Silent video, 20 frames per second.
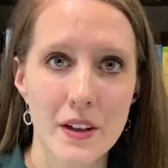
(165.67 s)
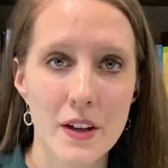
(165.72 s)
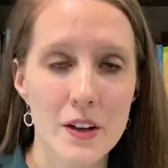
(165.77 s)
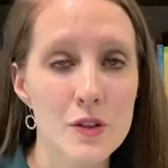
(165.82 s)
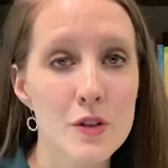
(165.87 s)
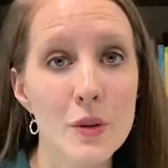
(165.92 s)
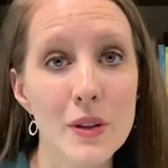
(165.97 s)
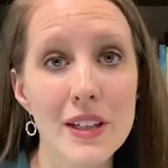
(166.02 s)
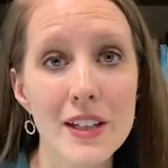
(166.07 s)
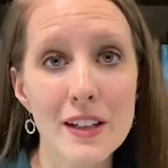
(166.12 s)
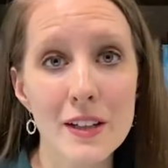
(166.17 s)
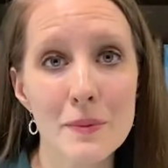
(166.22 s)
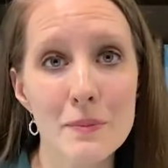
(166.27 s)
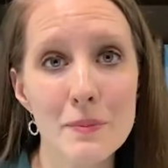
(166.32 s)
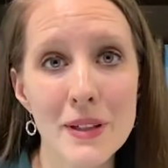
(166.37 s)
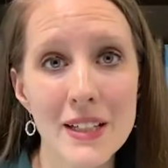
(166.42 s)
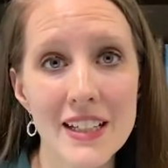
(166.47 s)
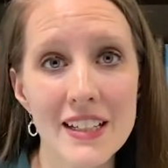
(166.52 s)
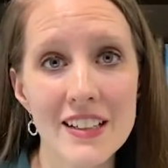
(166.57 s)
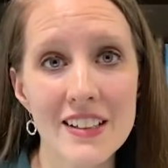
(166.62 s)
So here,
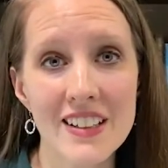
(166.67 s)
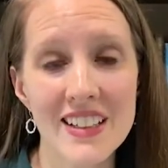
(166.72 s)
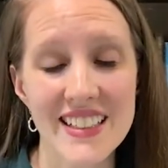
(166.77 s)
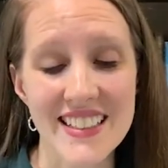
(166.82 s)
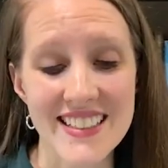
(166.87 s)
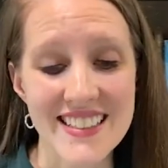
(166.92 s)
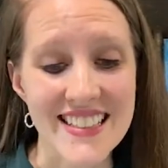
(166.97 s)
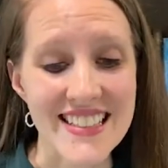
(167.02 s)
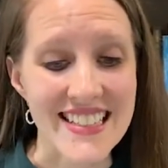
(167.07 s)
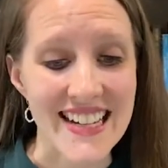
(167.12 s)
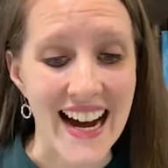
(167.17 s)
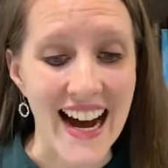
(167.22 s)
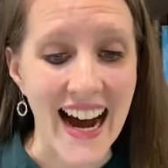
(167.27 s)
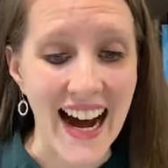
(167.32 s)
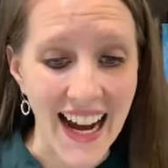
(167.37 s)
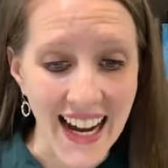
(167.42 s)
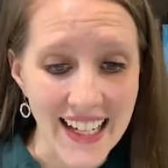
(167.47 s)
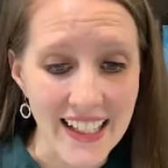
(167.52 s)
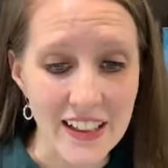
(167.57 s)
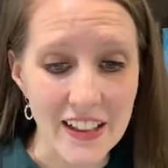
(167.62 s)
Peter is
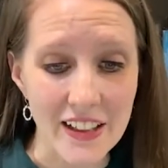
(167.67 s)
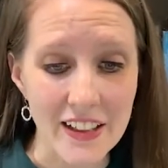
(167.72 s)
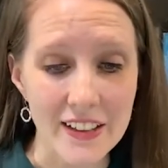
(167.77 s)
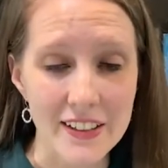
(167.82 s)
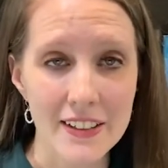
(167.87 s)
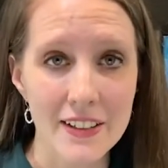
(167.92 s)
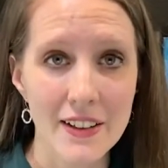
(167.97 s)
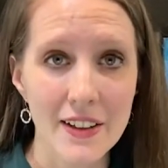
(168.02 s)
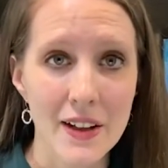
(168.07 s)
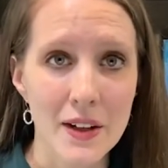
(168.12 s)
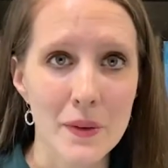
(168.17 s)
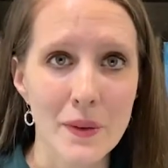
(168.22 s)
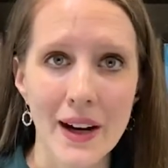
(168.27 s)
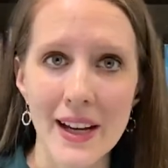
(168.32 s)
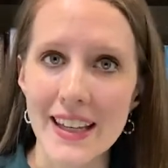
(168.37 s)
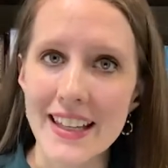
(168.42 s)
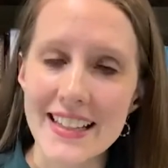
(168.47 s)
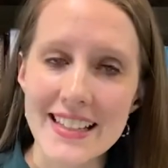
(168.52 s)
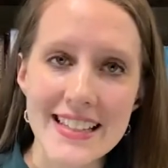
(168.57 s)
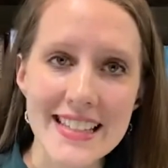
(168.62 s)
tired, right?
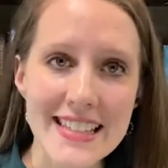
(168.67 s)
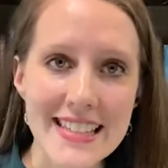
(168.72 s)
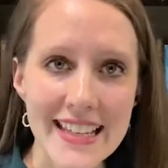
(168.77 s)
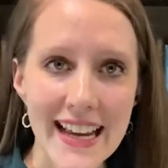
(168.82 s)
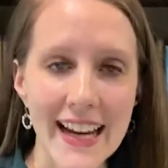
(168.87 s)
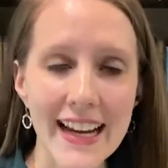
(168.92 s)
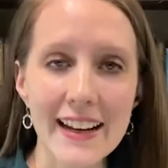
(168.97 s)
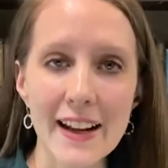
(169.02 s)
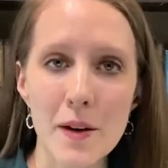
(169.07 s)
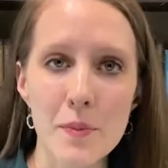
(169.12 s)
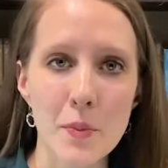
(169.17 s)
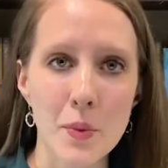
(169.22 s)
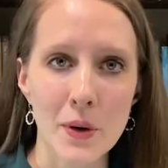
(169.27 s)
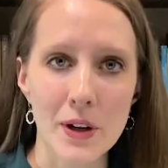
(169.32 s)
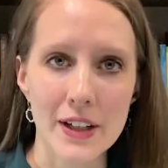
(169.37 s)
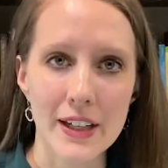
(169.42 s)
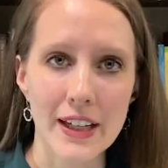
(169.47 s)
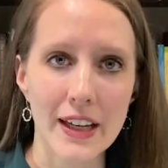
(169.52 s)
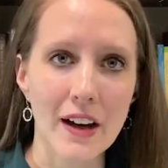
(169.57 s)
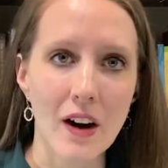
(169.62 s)
He stayed up
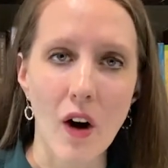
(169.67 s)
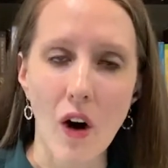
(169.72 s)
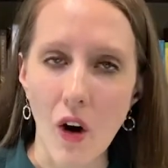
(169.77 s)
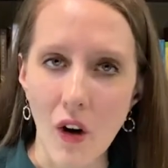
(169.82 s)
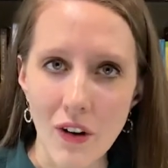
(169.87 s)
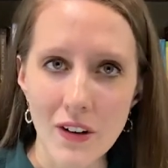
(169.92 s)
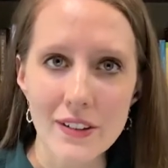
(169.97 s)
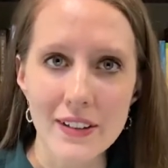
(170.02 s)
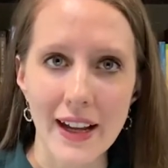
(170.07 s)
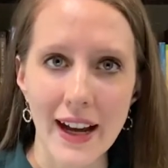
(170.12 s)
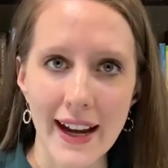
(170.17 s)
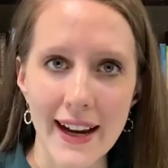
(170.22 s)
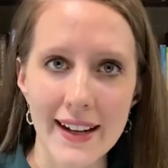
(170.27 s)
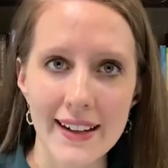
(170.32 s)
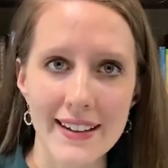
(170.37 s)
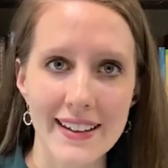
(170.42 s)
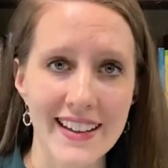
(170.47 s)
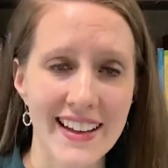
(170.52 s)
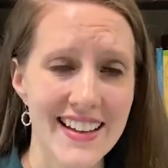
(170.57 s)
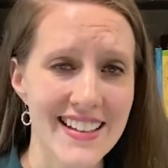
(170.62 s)
working all night.
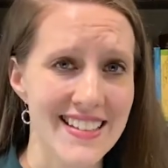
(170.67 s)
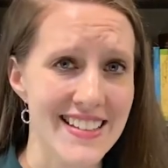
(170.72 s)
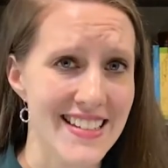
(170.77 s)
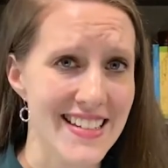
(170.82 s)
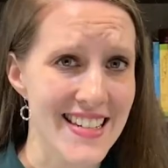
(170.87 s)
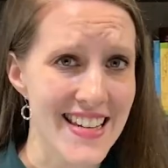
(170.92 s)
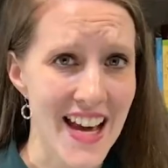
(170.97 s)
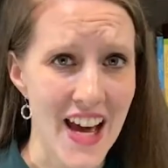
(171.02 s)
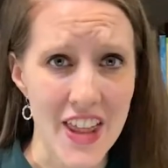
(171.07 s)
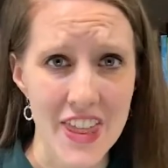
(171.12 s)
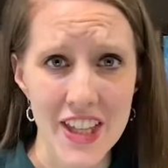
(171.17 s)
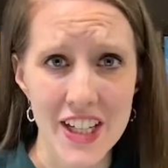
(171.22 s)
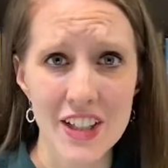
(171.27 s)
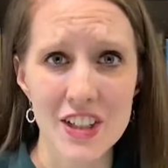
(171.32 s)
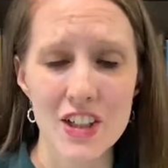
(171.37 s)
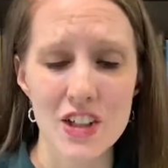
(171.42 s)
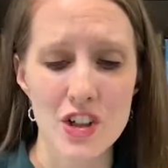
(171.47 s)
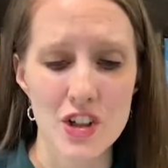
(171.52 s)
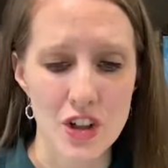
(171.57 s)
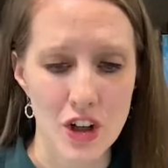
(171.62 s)
He has nothing
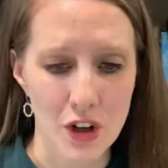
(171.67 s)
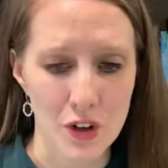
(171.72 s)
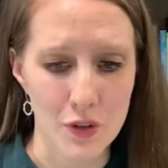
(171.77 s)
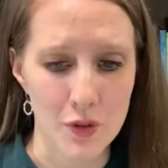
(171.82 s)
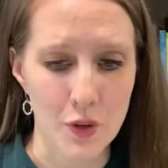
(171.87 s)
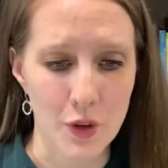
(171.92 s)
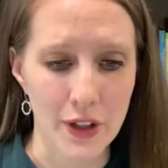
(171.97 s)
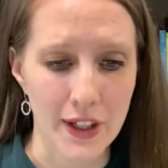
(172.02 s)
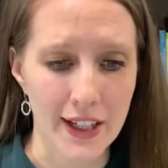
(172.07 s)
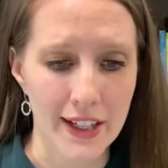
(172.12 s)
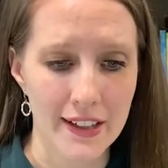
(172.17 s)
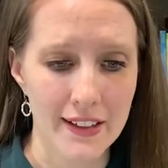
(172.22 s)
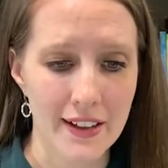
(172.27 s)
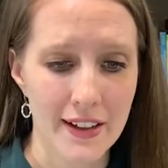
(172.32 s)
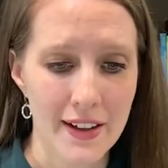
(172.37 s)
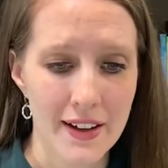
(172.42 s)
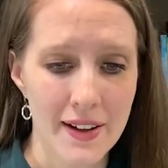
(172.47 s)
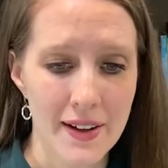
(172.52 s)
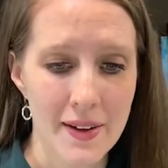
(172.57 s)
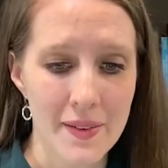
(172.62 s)
to show for it
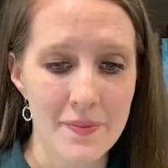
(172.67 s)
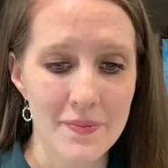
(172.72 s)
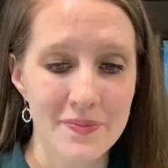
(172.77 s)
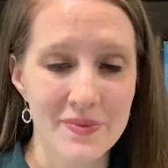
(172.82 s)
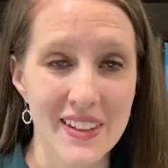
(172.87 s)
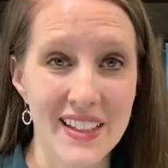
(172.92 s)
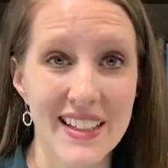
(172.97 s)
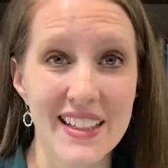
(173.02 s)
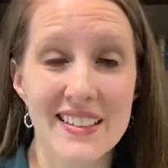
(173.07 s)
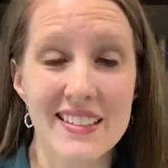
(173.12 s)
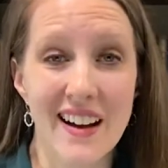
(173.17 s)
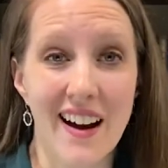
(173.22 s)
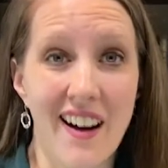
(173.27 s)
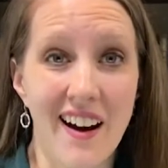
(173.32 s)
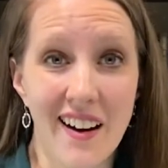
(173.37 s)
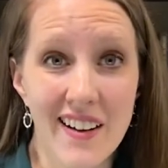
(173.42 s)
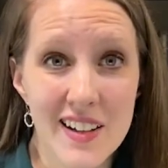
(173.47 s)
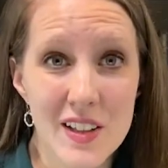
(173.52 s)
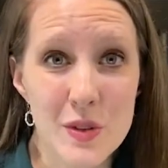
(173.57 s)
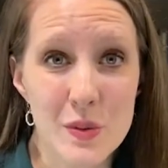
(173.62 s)
he's
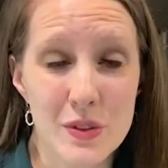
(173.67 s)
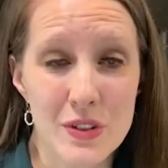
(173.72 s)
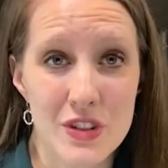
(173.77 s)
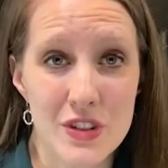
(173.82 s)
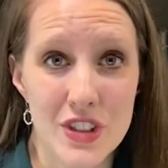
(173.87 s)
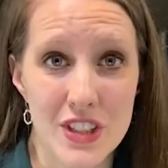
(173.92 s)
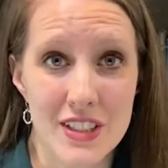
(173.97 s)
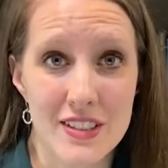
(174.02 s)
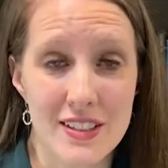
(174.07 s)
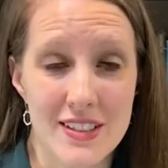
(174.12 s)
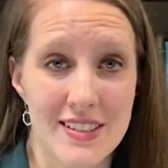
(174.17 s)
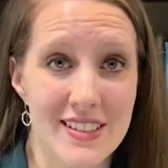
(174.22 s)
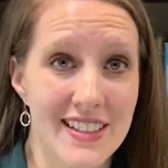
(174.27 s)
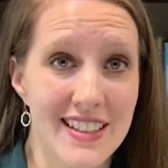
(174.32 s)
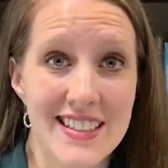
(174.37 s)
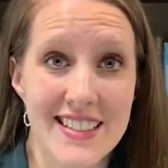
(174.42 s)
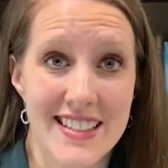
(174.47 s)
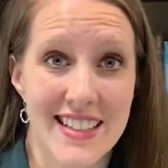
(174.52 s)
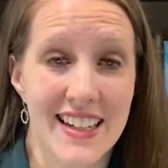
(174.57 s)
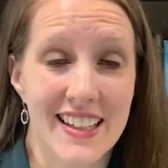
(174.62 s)
honest with Jesus and
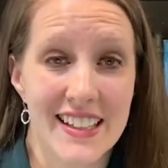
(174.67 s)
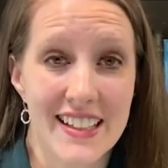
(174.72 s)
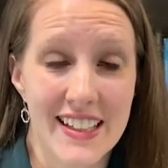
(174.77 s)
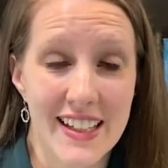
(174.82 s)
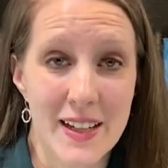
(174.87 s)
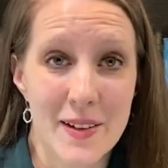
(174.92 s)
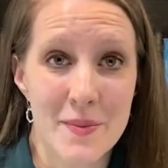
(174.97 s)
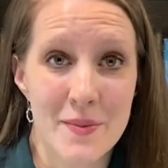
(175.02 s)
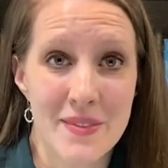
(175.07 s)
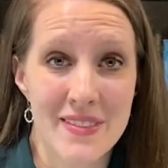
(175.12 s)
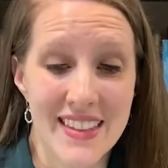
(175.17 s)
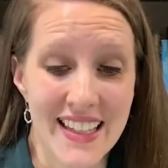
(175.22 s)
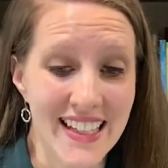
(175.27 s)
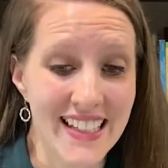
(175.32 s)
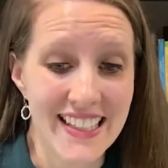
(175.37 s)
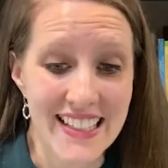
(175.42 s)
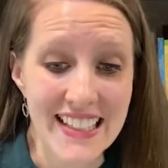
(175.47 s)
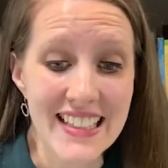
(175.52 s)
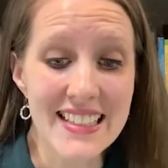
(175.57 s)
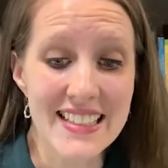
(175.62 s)
he's telling him that
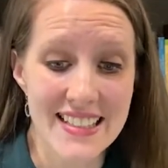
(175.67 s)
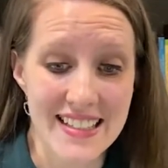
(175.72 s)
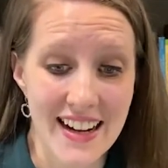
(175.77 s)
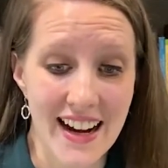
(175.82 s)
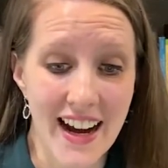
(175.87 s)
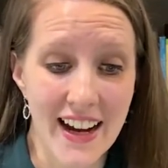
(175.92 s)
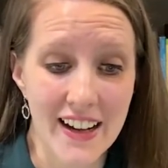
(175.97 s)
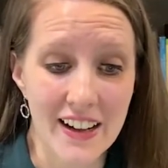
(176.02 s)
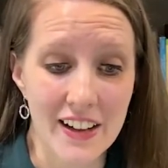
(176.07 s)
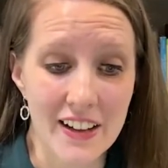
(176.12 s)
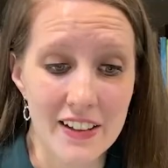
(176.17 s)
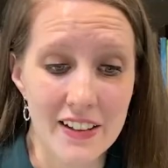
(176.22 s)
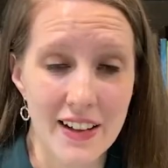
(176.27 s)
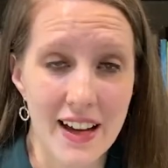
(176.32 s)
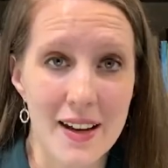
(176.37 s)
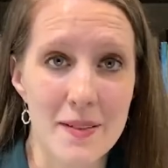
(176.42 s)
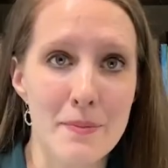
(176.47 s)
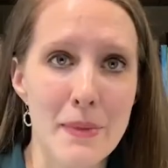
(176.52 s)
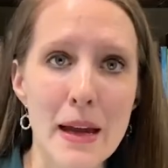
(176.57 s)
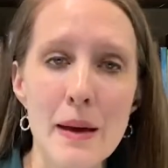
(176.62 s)
he's tired
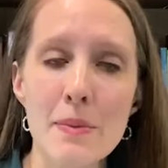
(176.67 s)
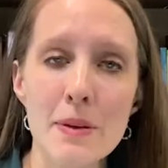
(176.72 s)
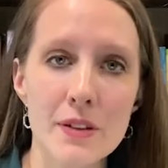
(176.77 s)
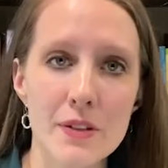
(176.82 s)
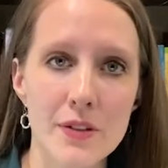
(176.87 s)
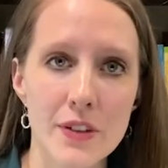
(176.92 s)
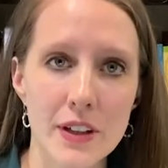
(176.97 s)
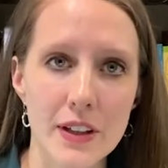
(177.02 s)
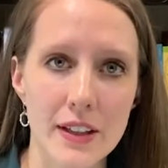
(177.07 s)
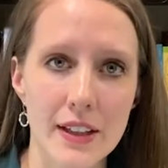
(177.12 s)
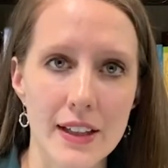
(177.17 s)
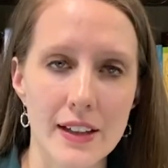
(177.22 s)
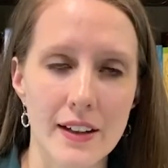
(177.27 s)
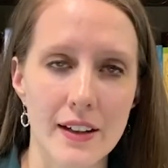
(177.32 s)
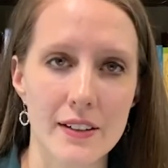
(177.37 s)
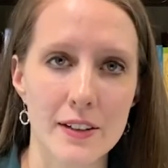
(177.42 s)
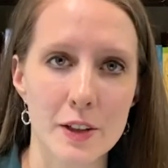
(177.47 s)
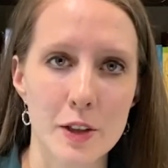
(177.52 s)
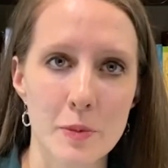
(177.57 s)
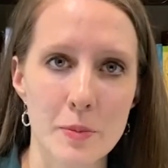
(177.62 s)
and maybe feeling
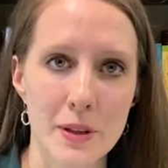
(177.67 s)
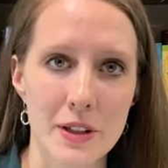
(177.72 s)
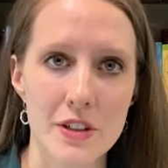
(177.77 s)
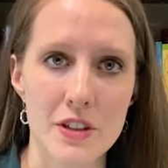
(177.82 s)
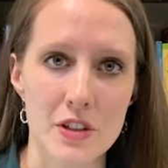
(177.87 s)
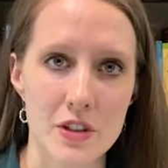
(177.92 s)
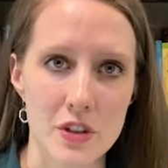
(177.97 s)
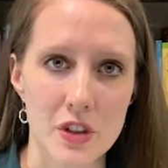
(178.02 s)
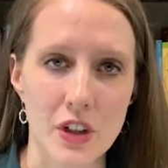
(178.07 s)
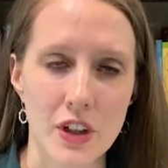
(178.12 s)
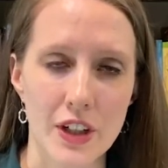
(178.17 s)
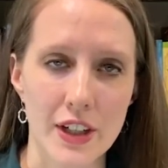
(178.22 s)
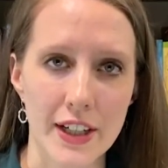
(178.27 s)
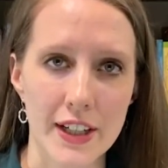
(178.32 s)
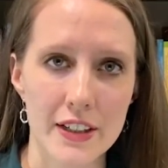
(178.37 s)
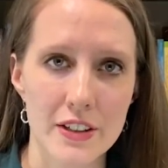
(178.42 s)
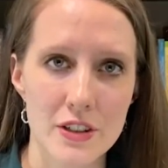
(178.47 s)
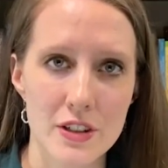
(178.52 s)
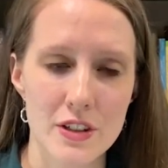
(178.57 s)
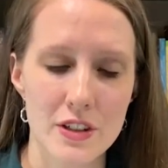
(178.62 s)
a little bit
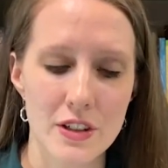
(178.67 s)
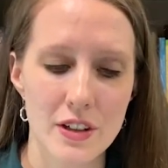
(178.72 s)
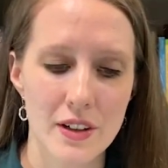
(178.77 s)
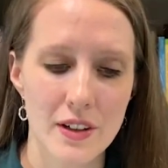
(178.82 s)
discouraged.